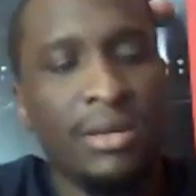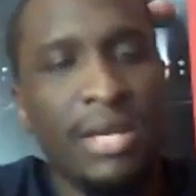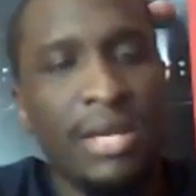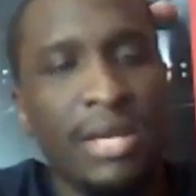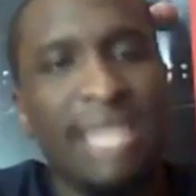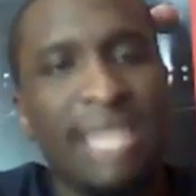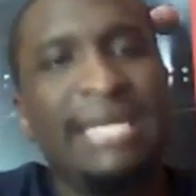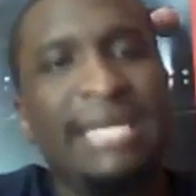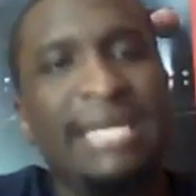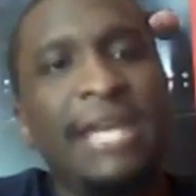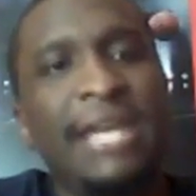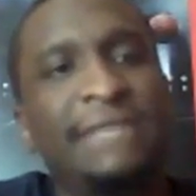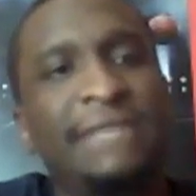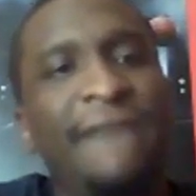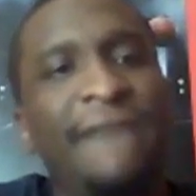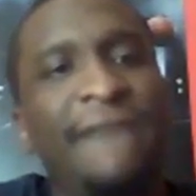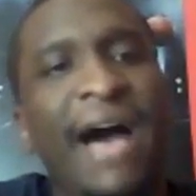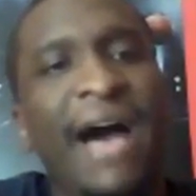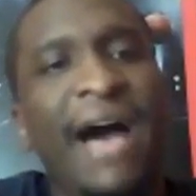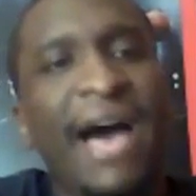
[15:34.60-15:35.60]
it takes
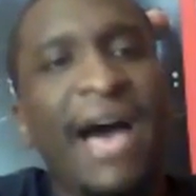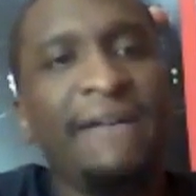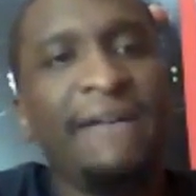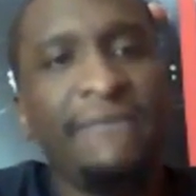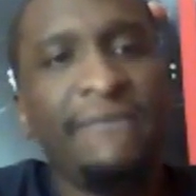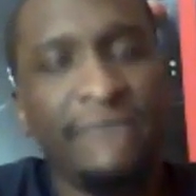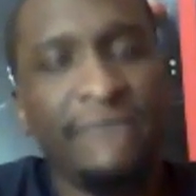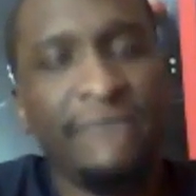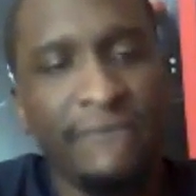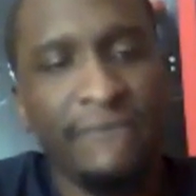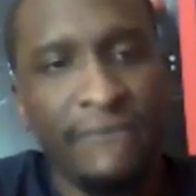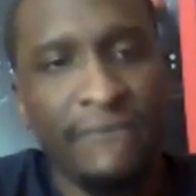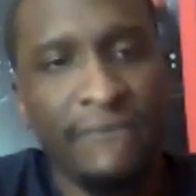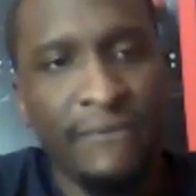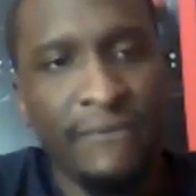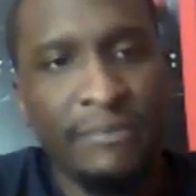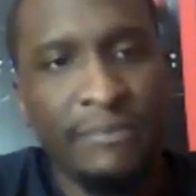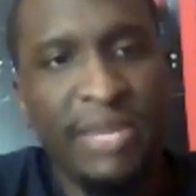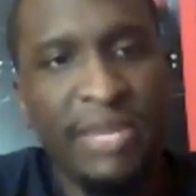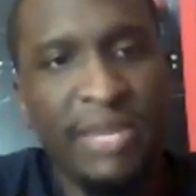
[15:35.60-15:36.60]
5
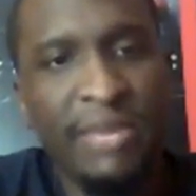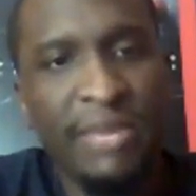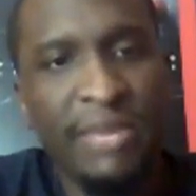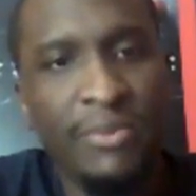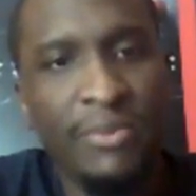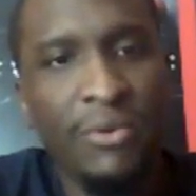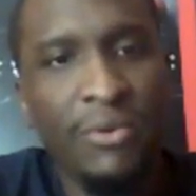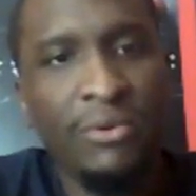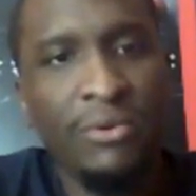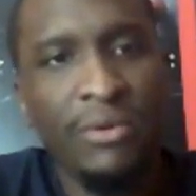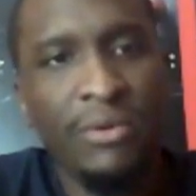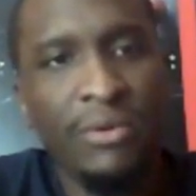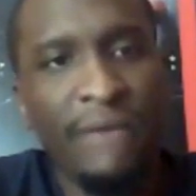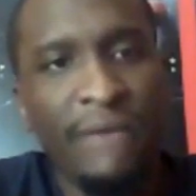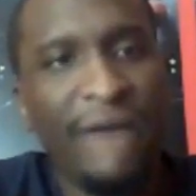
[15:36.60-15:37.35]
people,